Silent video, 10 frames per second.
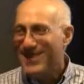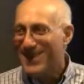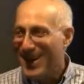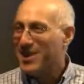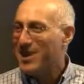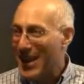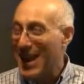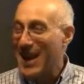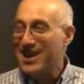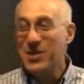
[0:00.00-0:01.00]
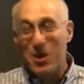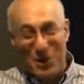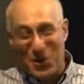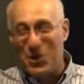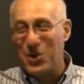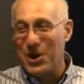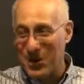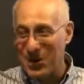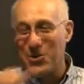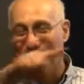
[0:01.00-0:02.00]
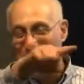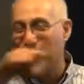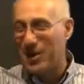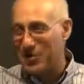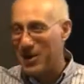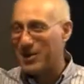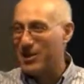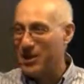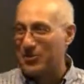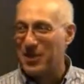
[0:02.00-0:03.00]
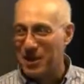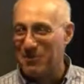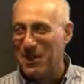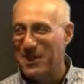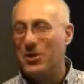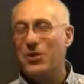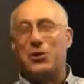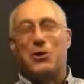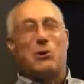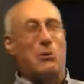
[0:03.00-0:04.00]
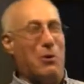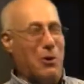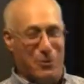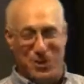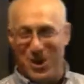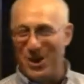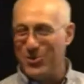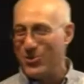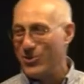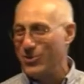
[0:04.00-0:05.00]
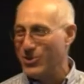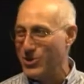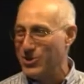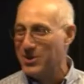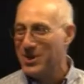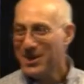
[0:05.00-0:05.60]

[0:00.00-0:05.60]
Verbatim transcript: yeah, I didn't know about the quote. I do write in the book about their lifting it, but I didn't know the quote was 102.